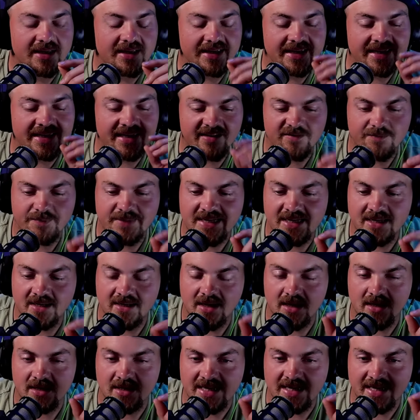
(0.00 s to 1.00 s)
Give me an
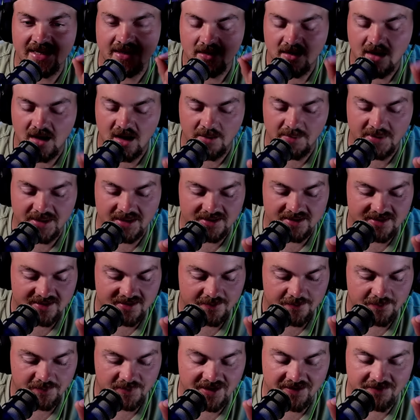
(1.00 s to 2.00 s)
in the comments
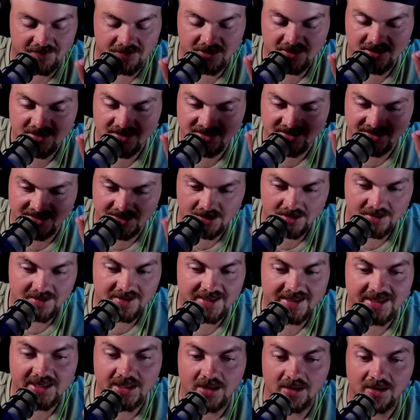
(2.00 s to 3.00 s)
if you're still
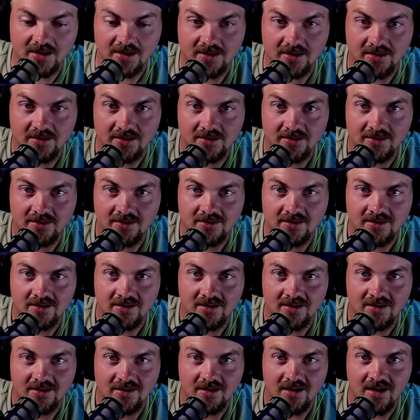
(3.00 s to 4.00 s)
here.
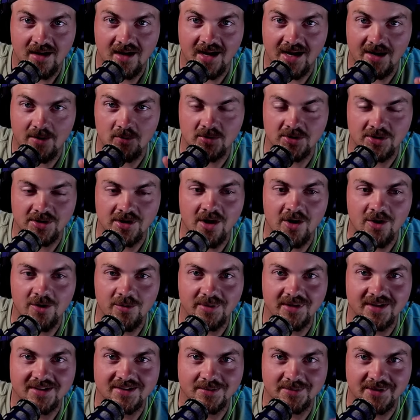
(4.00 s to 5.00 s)
I will know,
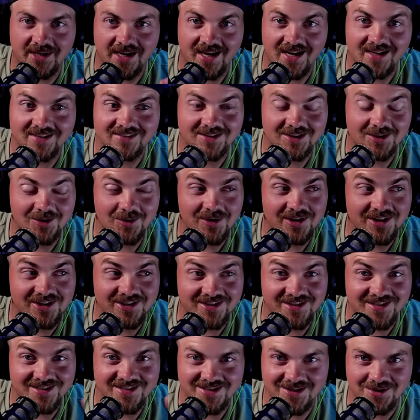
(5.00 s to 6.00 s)
because I'm gonna ask a question
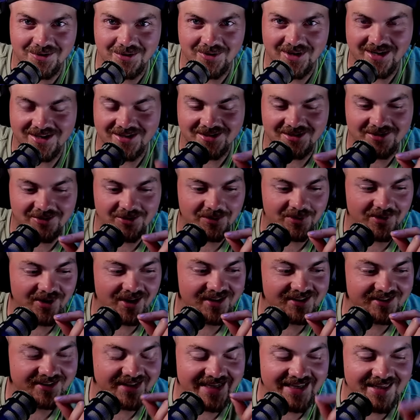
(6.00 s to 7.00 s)
and see who actually
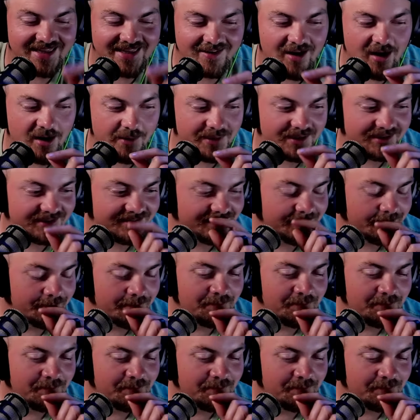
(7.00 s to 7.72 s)
replies in the comments.